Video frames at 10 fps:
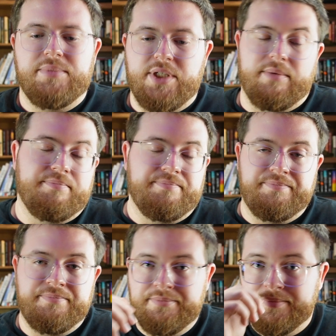So,
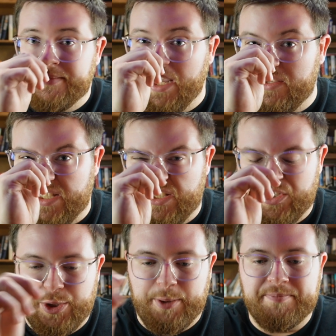that was
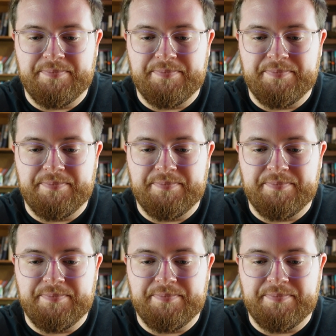interesting.